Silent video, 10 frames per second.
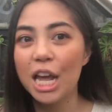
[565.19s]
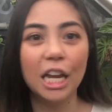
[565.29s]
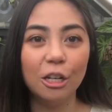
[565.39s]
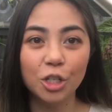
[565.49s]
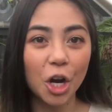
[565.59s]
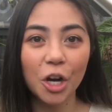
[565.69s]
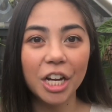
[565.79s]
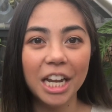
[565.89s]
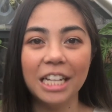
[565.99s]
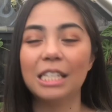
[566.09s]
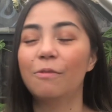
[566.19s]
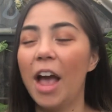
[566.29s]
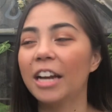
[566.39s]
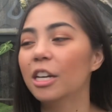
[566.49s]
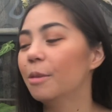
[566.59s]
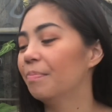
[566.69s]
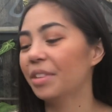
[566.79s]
in dirt, in sphagnum.